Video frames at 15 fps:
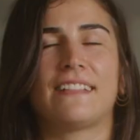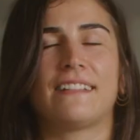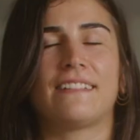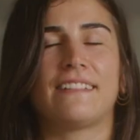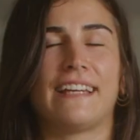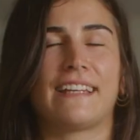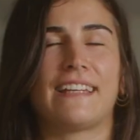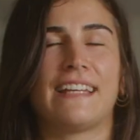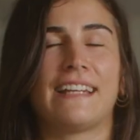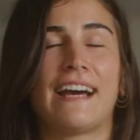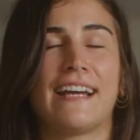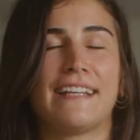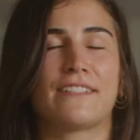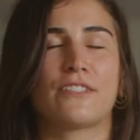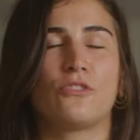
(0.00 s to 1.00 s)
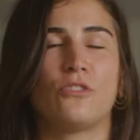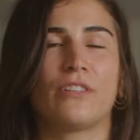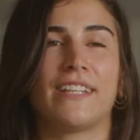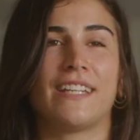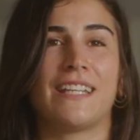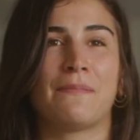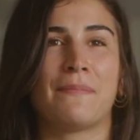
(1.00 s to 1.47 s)
like in high school,
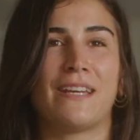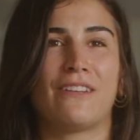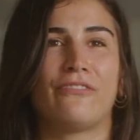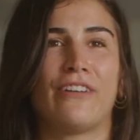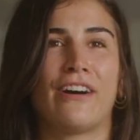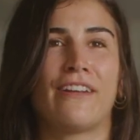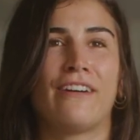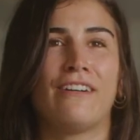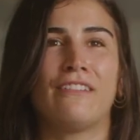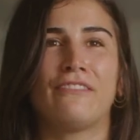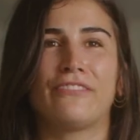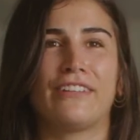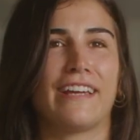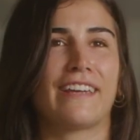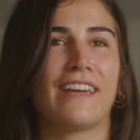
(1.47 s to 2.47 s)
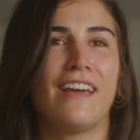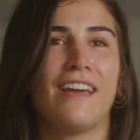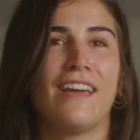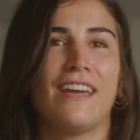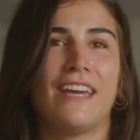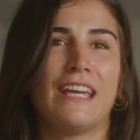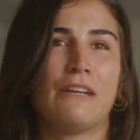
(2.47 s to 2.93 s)
getting made fun of, like,
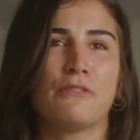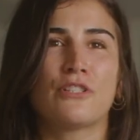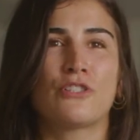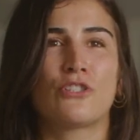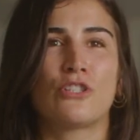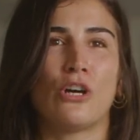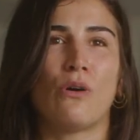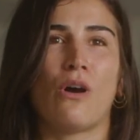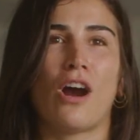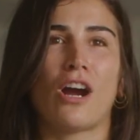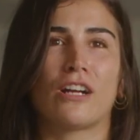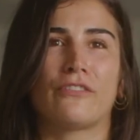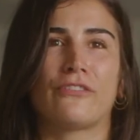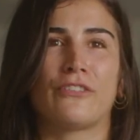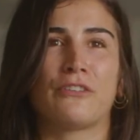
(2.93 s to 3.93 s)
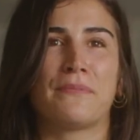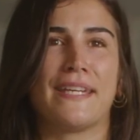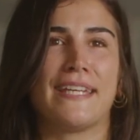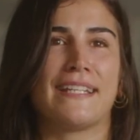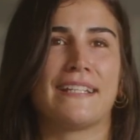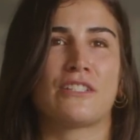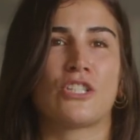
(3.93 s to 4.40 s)
it was so hard for
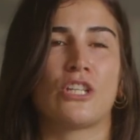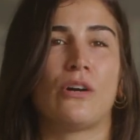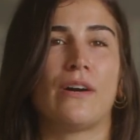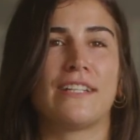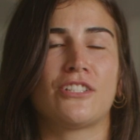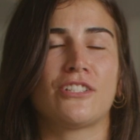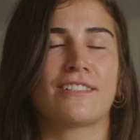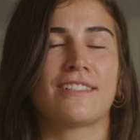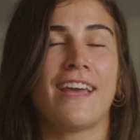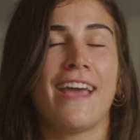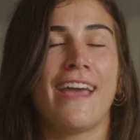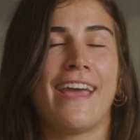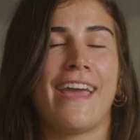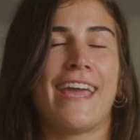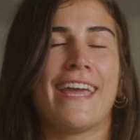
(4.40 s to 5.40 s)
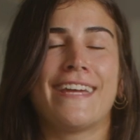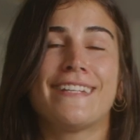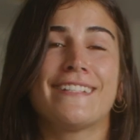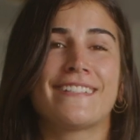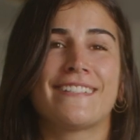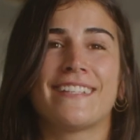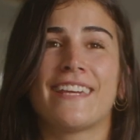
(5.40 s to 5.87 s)
me. And so I just
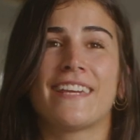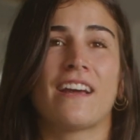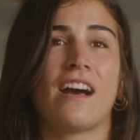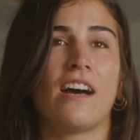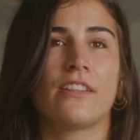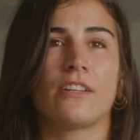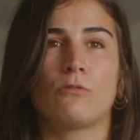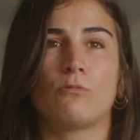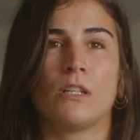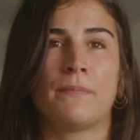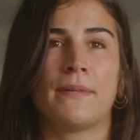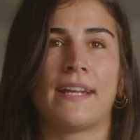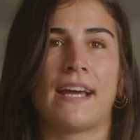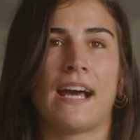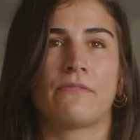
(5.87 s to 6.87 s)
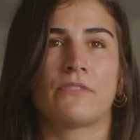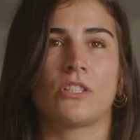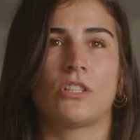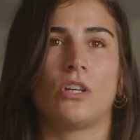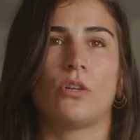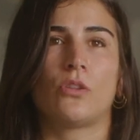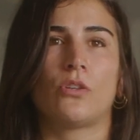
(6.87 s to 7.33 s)
hate seeing other women have to
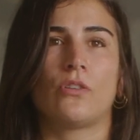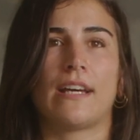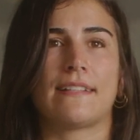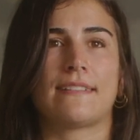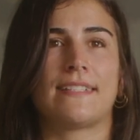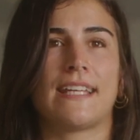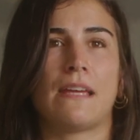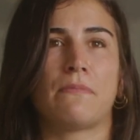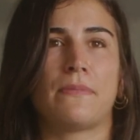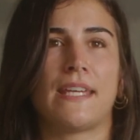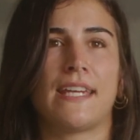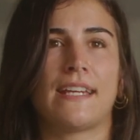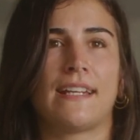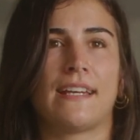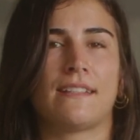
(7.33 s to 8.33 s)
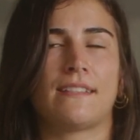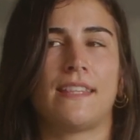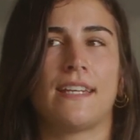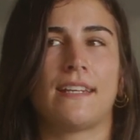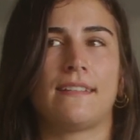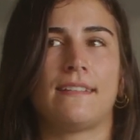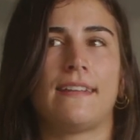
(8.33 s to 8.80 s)
go through that same thing. And I
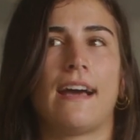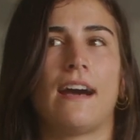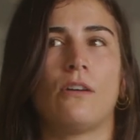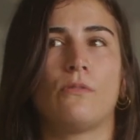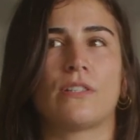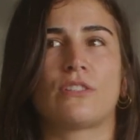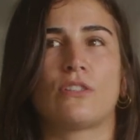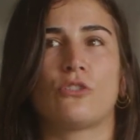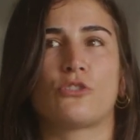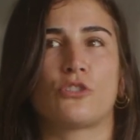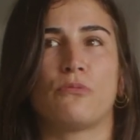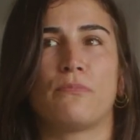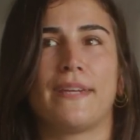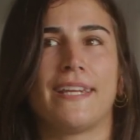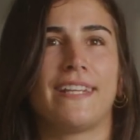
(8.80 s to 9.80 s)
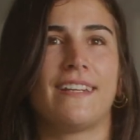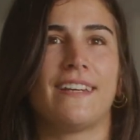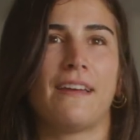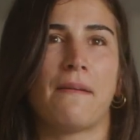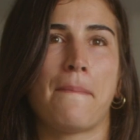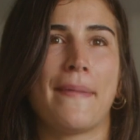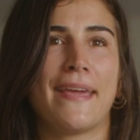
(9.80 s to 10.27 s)
think now with social
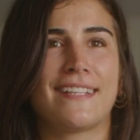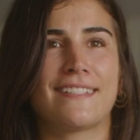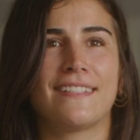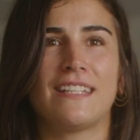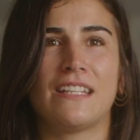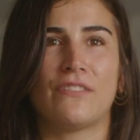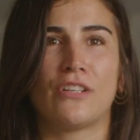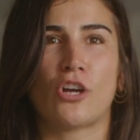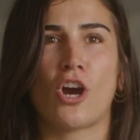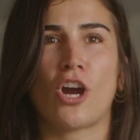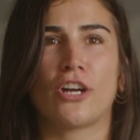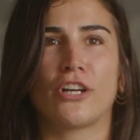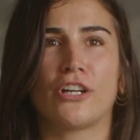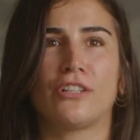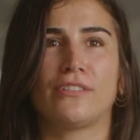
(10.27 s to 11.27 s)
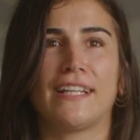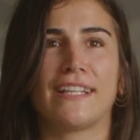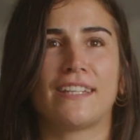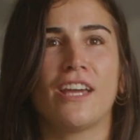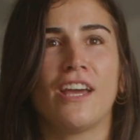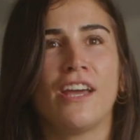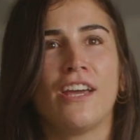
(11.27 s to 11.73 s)
media, it makes it even harder. Like,
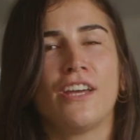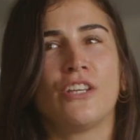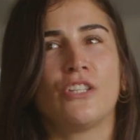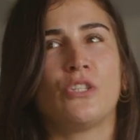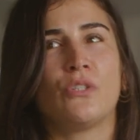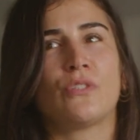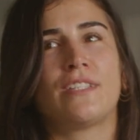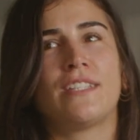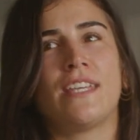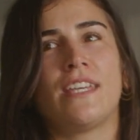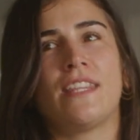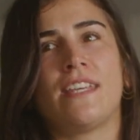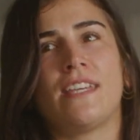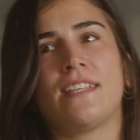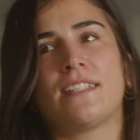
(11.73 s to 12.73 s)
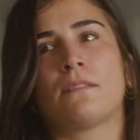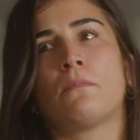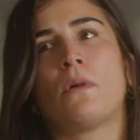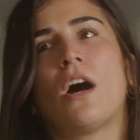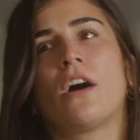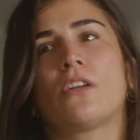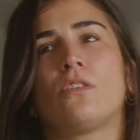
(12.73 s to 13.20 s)
you see these
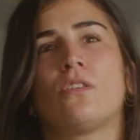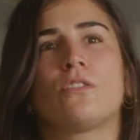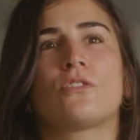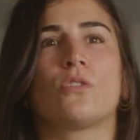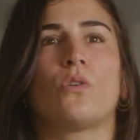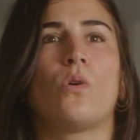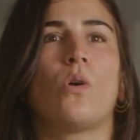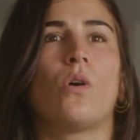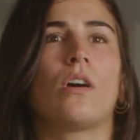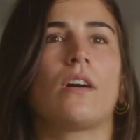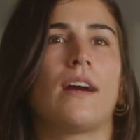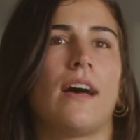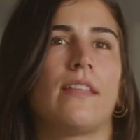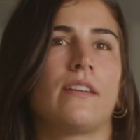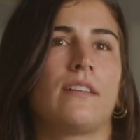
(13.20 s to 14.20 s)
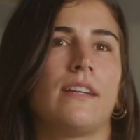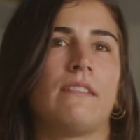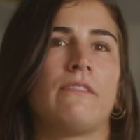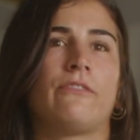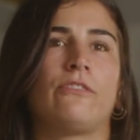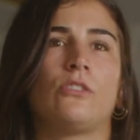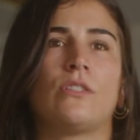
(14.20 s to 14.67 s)
models or other
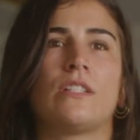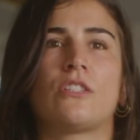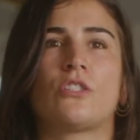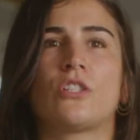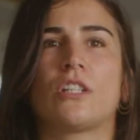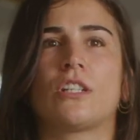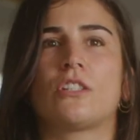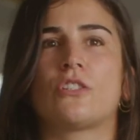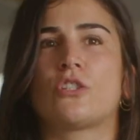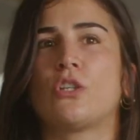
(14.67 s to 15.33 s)
influencers